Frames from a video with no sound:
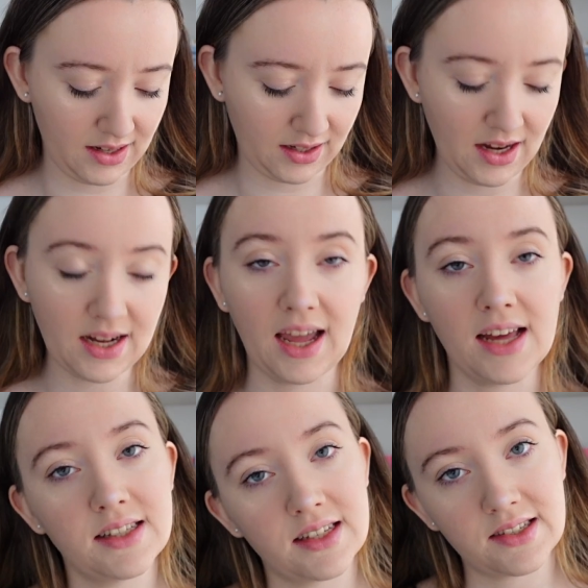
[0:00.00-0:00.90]
I kind of
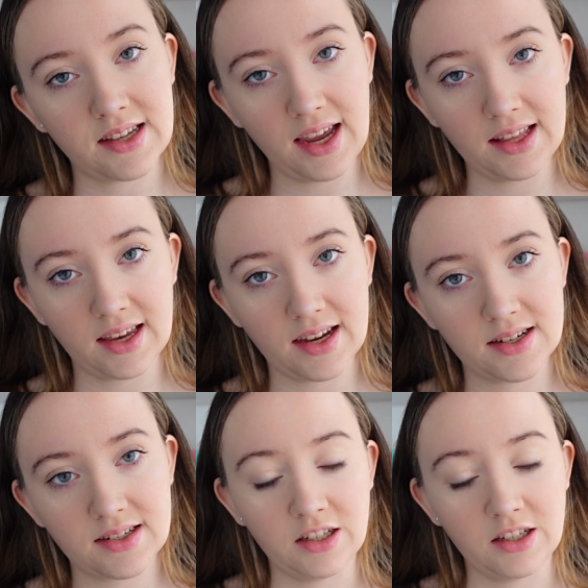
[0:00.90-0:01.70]
hate to say that